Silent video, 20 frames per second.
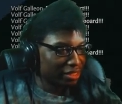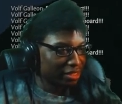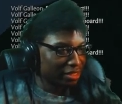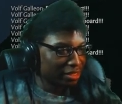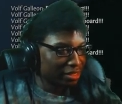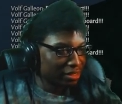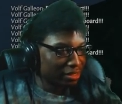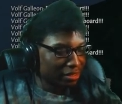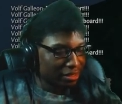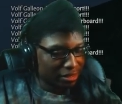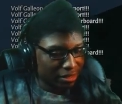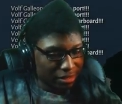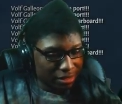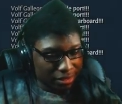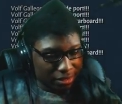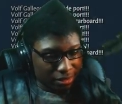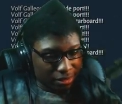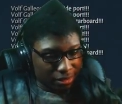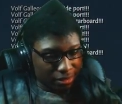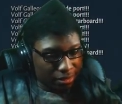
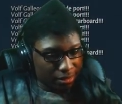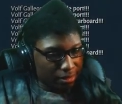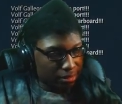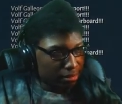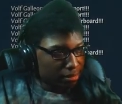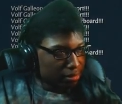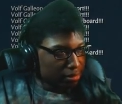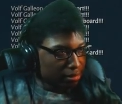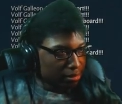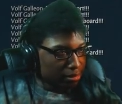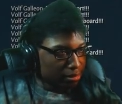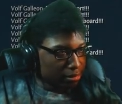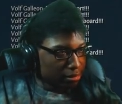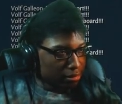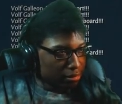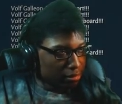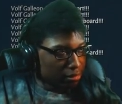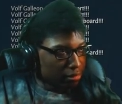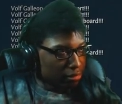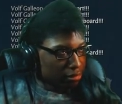
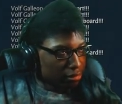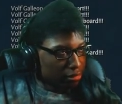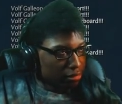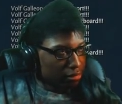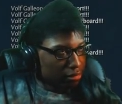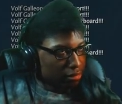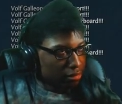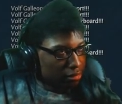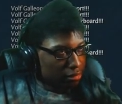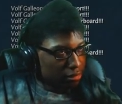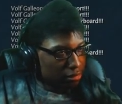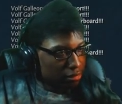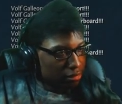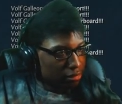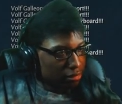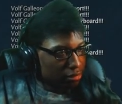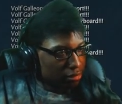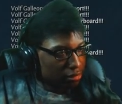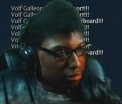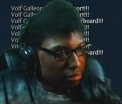
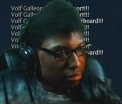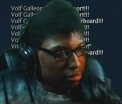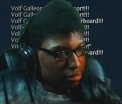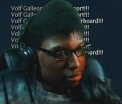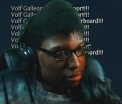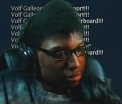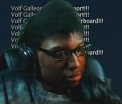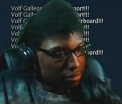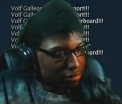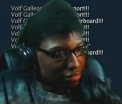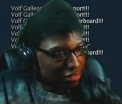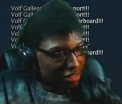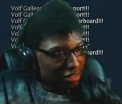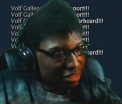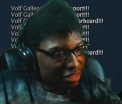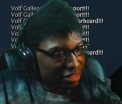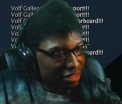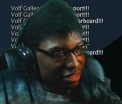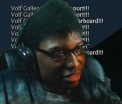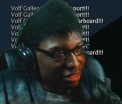
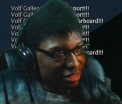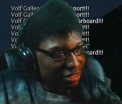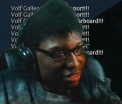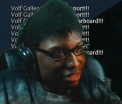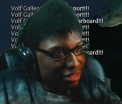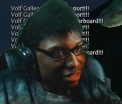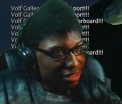No one is speaking in this clip.